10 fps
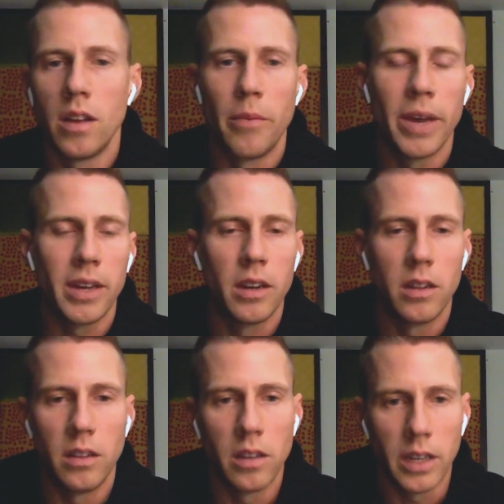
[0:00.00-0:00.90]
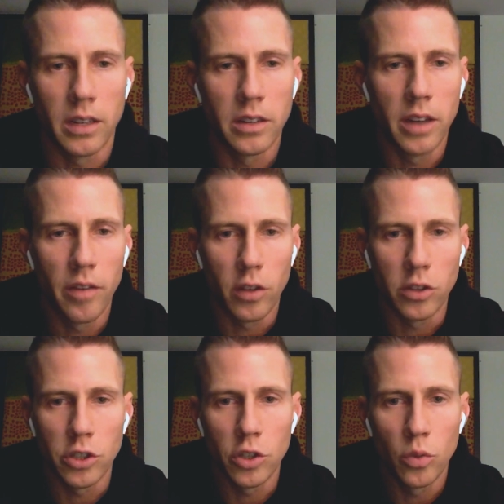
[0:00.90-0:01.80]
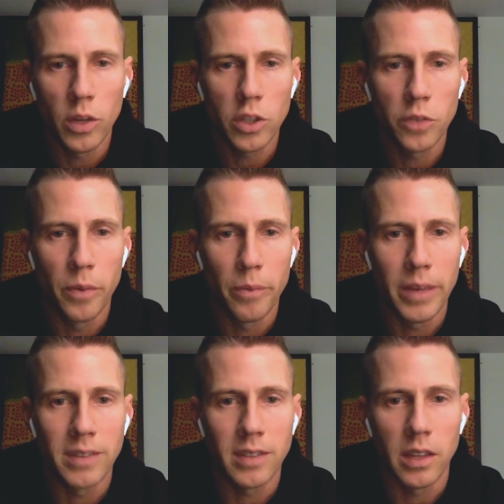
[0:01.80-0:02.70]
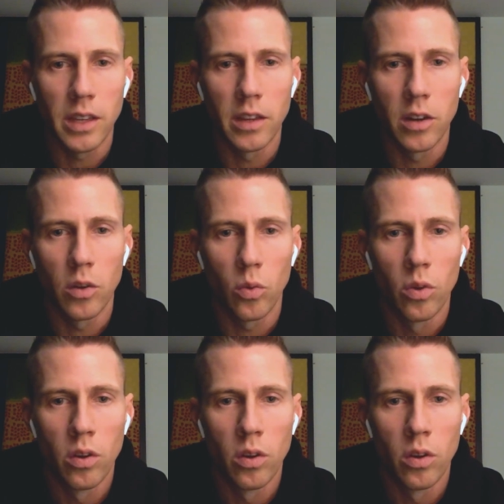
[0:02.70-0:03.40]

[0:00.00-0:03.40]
not going to divulge too much, but basically there